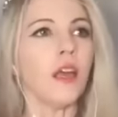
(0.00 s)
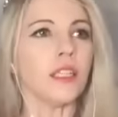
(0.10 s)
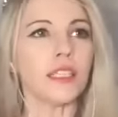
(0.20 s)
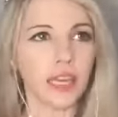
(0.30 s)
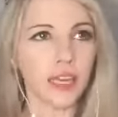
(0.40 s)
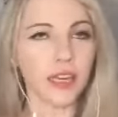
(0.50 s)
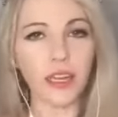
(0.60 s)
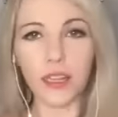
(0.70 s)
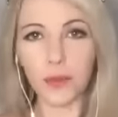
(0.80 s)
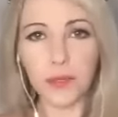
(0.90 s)
Second
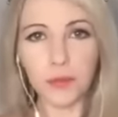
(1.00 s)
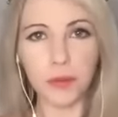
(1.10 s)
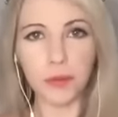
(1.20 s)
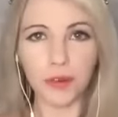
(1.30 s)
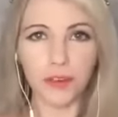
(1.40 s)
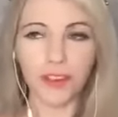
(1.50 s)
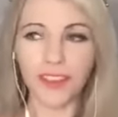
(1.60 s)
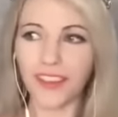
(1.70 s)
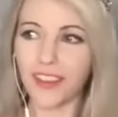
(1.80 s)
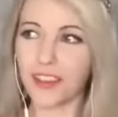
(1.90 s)
eclipse
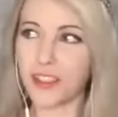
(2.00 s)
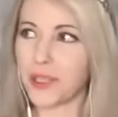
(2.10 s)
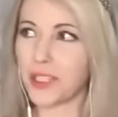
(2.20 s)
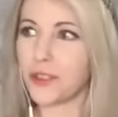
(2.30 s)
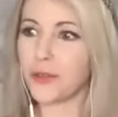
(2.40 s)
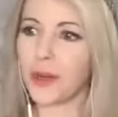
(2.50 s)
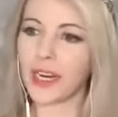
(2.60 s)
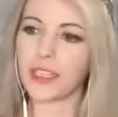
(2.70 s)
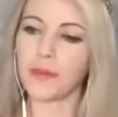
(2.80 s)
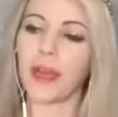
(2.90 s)
portal. There's been two
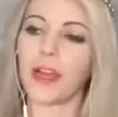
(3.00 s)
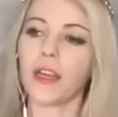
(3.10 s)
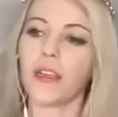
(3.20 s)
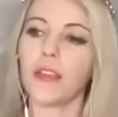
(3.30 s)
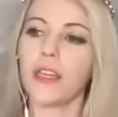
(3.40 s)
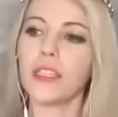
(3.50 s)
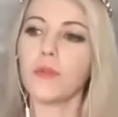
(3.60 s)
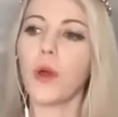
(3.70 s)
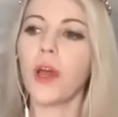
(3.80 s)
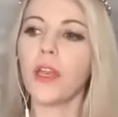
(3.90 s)
back to back. This
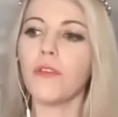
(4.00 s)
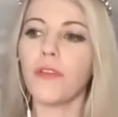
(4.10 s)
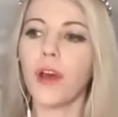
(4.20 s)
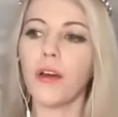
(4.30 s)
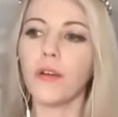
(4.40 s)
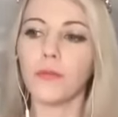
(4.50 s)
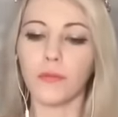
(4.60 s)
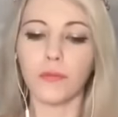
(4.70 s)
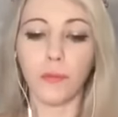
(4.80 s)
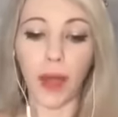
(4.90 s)
one felt
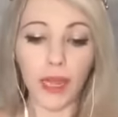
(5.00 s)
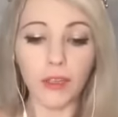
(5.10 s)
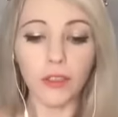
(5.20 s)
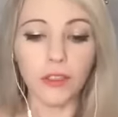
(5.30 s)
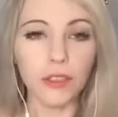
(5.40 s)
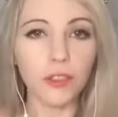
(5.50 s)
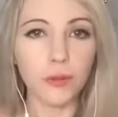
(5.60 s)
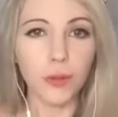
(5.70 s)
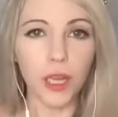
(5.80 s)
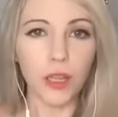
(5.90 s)
mild
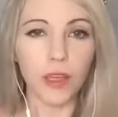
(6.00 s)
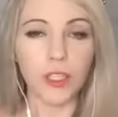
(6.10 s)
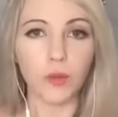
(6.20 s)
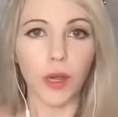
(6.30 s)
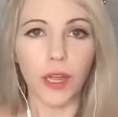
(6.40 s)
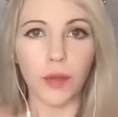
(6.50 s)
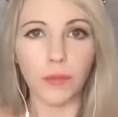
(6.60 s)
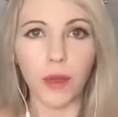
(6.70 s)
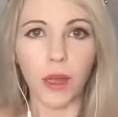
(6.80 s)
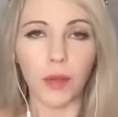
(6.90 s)
to me. That's why
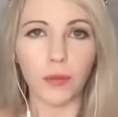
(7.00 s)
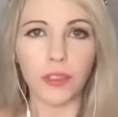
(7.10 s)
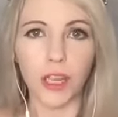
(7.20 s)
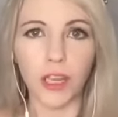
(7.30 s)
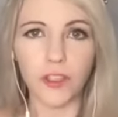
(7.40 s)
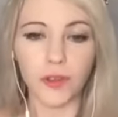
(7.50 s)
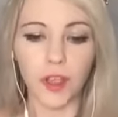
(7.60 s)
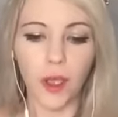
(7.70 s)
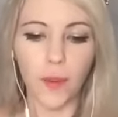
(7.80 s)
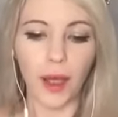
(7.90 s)
I'm a couple days
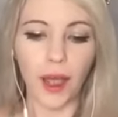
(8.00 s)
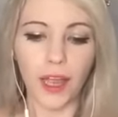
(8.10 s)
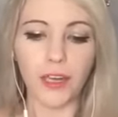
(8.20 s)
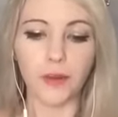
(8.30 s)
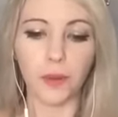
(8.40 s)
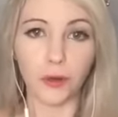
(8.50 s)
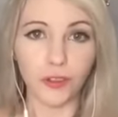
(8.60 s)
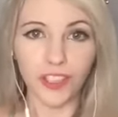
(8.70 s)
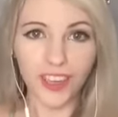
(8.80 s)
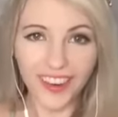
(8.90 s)
behind
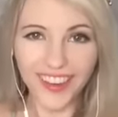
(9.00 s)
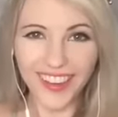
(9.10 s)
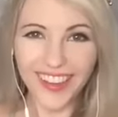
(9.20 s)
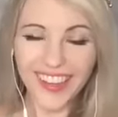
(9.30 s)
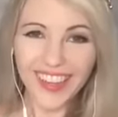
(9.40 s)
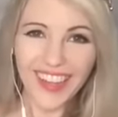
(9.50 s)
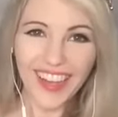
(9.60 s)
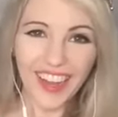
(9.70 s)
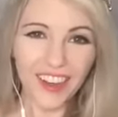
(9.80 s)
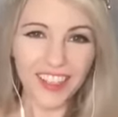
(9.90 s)
posting.
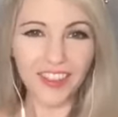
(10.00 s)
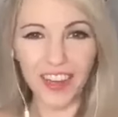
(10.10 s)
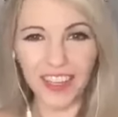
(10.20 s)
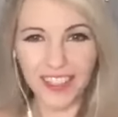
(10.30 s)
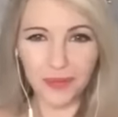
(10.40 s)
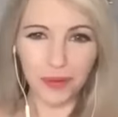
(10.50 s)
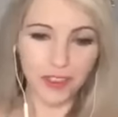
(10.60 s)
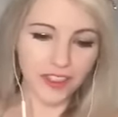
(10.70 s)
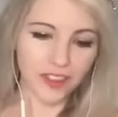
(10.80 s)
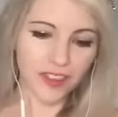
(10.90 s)
I also had some
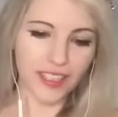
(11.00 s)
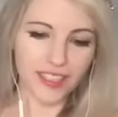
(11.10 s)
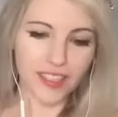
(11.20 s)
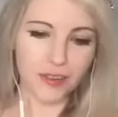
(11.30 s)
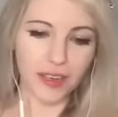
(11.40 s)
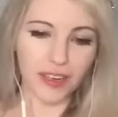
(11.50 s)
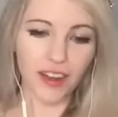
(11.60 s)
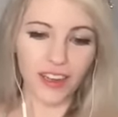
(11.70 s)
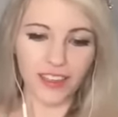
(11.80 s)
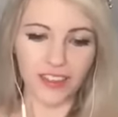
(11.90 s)
personal things going
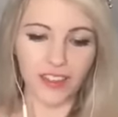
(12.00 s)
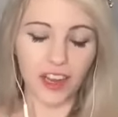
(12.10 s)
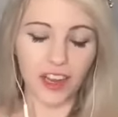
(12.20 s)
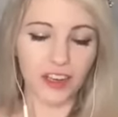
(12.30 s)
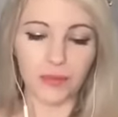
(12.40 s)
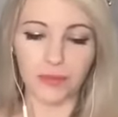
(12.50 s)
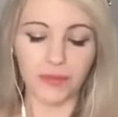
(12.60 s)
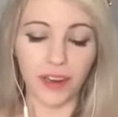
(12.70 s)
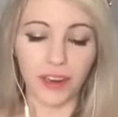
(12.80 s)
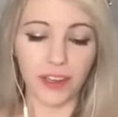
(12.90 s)
on. I
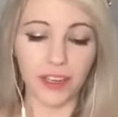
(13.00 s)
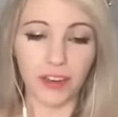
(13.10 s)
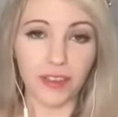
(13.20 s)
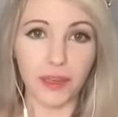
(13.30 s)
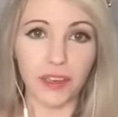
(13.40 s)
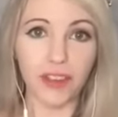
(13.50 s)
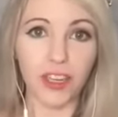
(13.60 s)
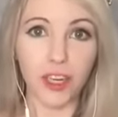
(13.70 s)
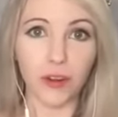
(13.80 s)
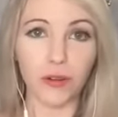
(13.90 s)
couldn't get on to make a
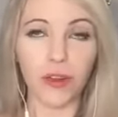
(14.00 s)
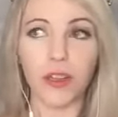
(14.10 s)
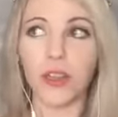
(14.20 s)
video.